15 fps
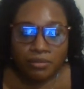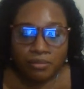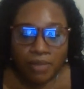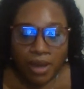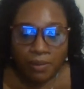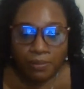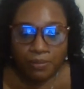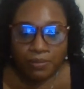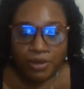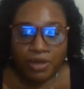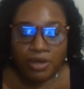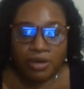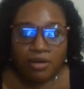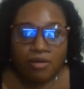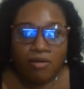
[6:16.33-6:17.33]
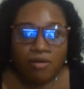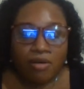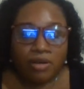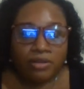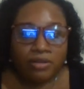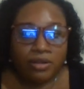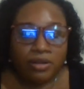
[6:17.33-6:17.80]
map work
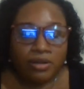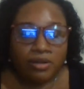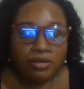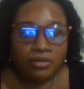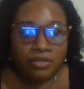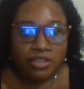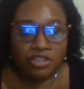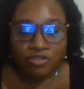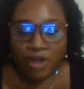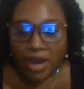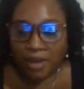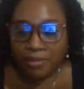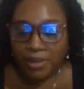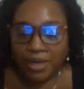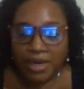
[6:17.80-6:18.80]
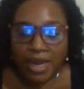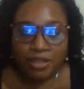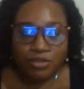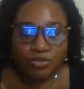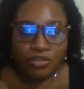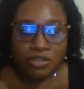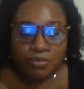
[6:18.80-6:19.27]
on describing
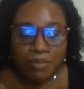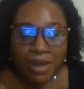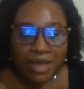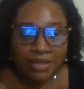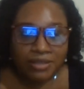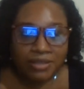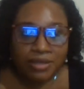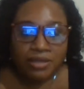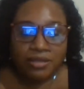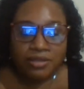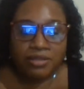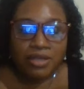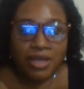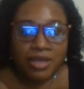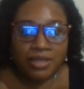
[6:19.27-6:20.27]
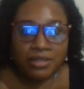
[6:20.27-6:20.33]
land use patterns,